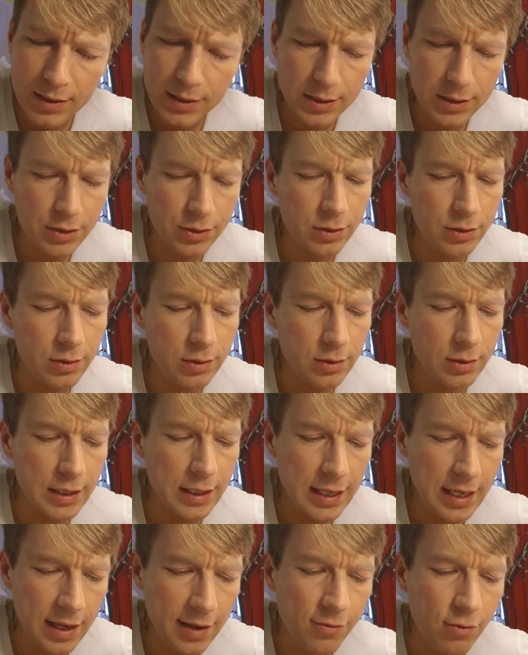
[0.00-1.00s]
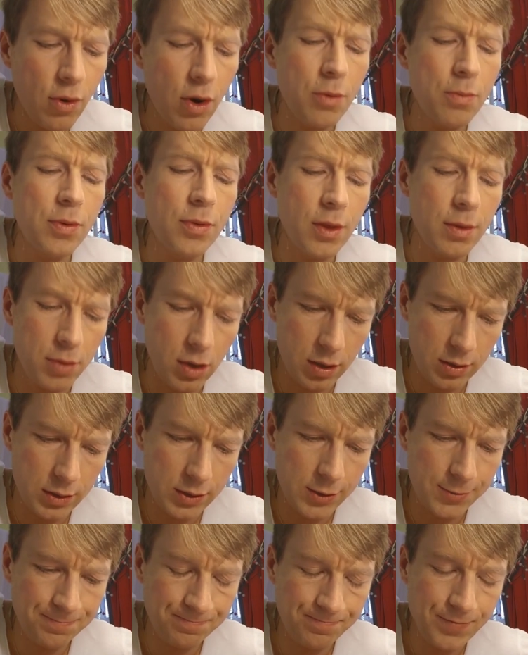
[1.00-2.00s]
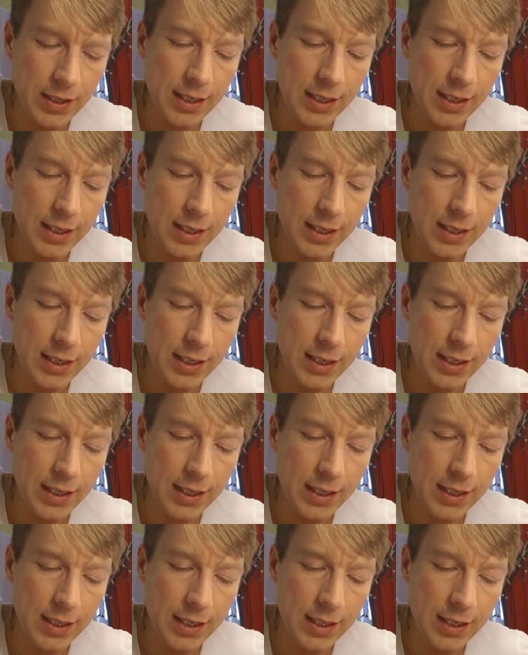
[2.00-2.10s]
to lever open the box.